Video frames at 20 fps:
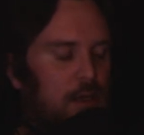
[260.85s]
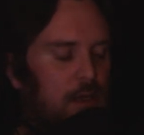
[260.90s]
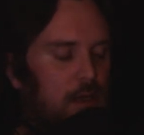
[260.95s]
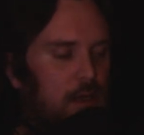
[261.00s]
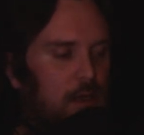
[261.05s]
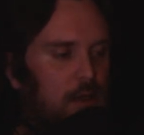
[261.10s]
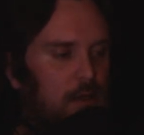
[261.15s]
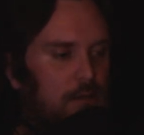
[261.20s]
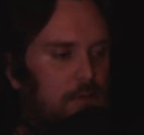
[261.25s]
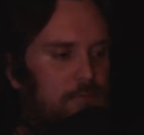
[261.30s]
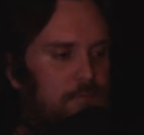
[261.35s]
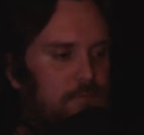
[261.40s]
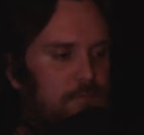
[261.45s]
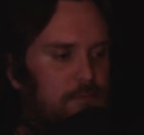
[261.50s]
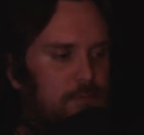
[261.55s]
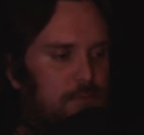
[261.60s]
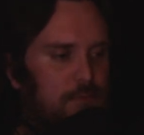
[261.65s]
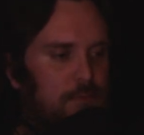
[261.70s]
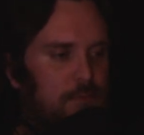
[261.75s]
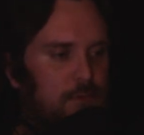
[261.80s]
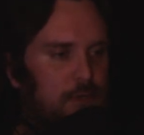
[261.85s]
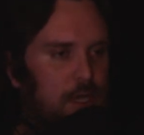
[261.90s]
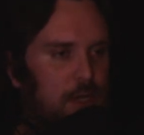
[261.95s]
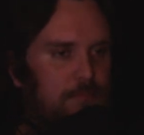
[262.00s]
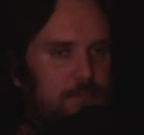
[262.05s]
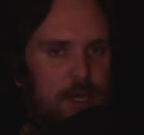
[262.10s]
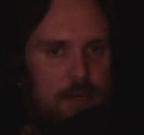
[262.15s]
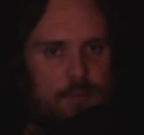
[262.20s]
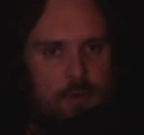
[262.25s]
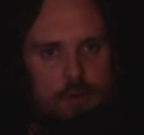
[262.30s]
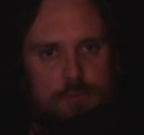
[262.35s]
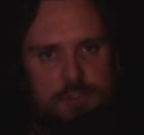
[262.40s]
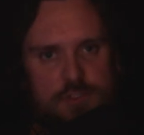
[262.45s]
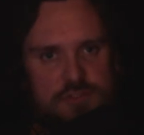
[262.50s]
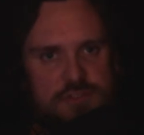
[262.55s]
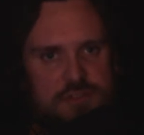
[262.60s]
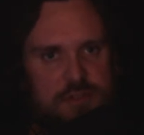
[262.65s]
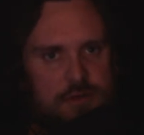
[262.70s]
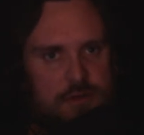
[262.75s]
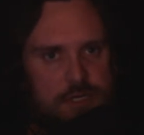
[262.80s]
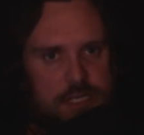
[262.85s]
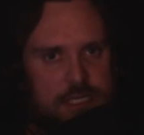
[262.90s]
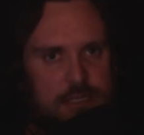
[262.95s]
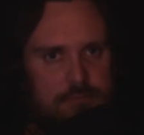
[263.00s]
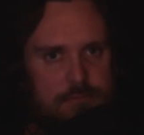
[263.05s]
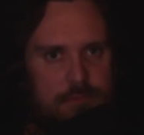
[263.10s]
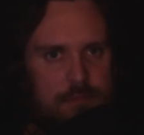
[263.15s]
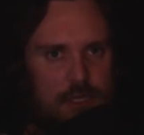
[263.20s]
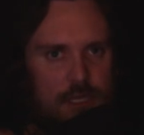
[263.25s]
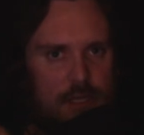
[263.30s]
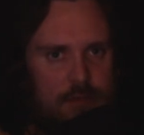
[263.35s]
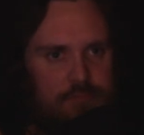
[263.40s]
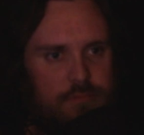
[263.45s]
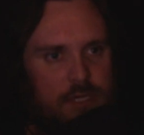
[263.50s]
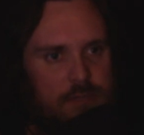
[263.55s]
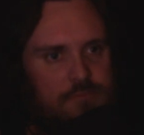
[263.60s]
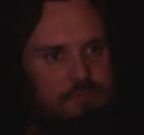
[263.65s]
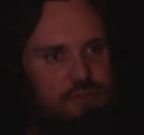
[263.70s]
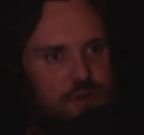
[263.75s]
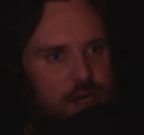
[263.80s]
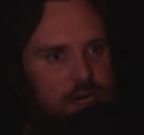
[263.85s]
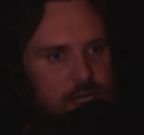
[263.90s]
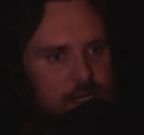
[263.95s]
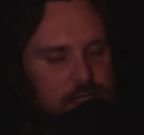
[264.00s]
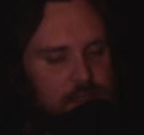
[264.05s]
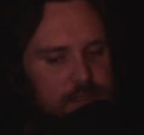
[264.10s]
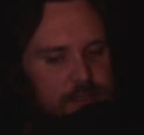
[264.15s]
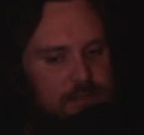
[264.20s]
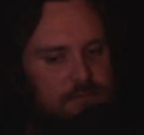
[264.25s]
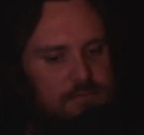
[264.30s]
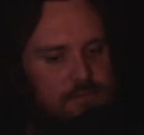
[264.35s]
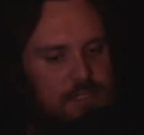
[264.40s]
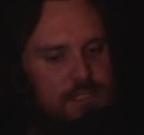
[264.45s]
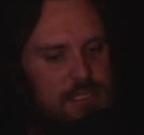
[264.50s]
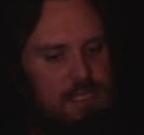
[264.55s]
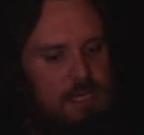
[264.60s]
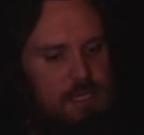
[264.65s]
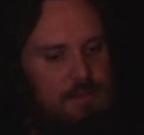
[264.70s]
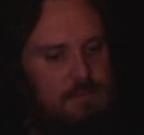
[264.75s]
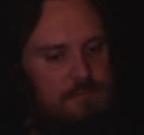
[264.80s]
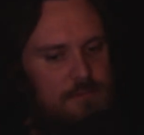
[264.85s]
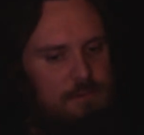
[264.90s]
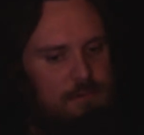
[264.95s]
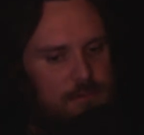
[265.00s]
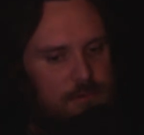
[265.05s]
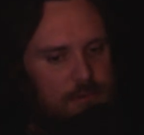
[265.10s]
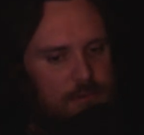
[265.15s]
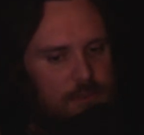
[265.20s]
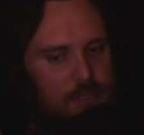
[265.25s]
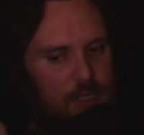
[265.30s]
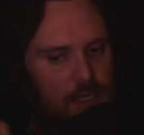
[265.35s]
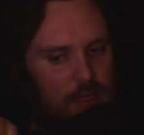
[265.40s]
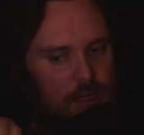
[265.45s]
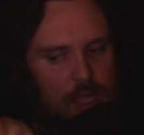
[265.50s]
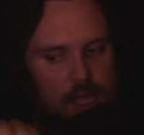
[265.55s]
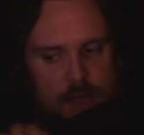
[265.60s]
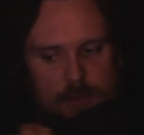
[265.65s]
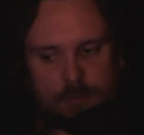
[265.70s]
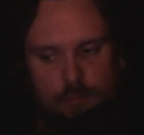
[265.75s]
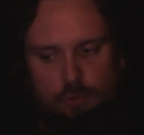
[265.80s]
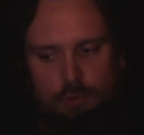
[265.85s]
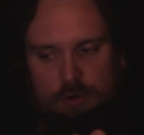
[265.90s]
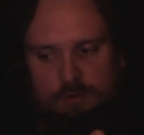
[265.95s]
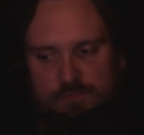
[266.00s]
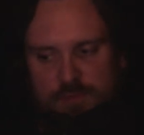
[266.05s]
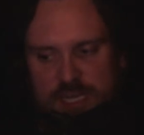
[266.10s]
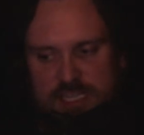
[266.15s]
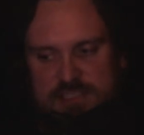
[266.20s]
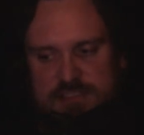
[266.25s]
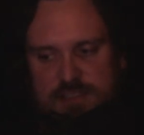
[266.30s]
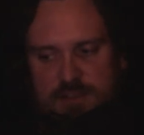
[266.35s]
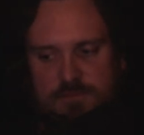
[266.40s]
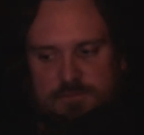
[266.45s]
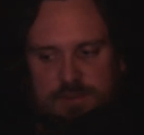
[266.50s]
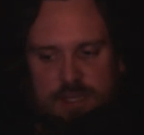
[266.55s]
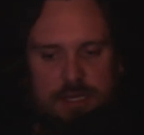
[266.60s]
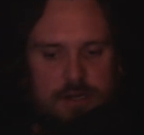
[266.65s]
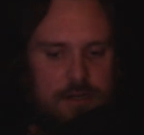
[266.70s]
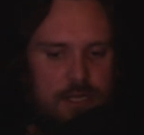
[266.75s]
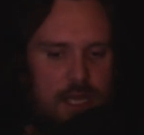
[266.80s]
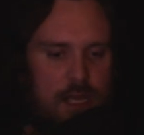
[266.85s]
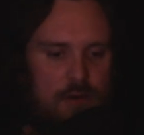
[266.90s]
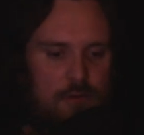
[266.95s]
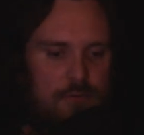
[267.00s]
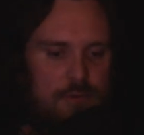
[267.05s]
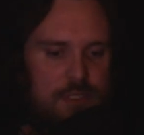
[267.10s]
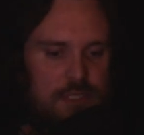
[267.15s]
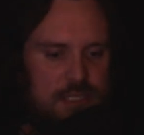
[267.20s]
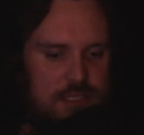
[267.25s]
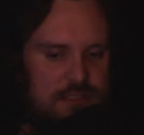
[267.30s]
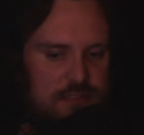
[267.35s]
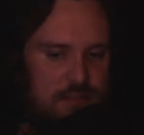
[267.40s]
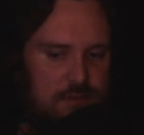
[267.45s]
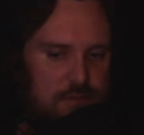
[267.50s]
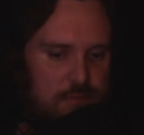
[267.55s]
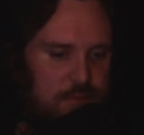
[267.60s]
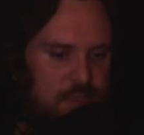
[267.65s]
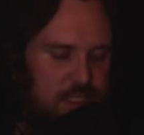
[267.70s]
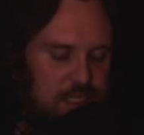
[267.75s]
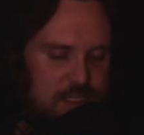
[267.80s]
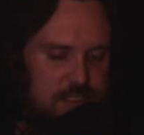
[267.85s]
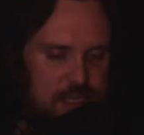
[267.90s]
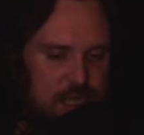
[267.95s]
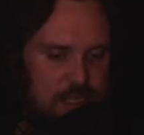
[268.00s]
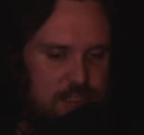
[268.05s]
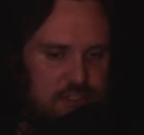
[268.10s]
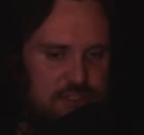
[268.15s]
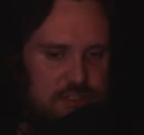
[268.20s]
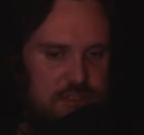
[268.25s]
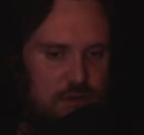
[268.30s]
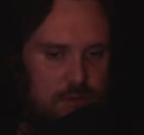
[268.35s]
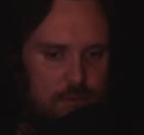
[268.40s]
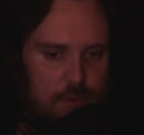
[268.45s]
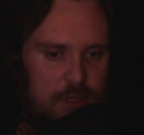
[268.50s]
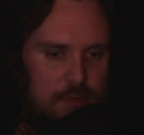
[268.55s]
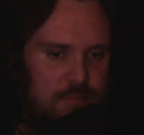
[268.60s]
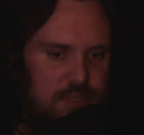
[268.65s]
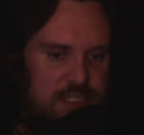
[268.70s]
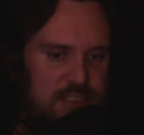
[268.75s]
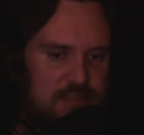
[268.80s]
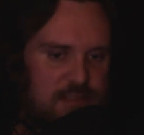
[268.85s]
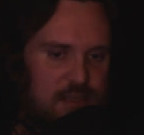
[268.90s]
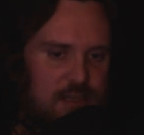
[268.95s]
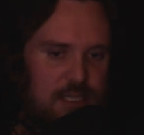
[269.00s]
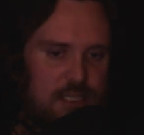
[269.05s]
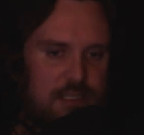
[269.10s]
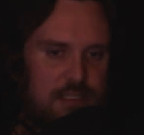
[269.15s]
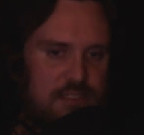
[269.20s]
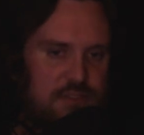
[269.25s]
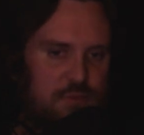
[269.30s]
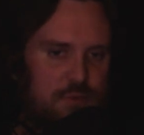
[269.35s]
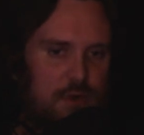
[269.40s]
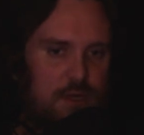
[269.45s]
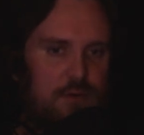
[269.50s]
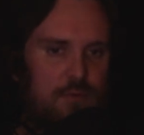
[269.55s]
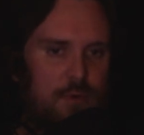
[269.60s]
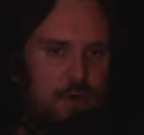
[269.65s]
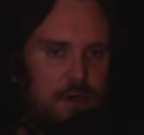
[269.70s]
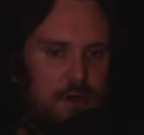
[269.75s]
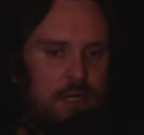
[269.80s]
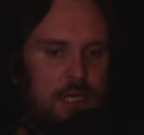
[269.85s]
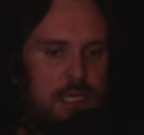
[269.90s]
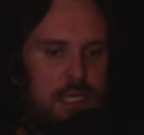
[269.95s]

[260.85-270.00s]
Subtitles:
I'm almost 30. I'm trying to get a lot more of my stuff figured out really soon, because I just don't want to be stuck in this rut where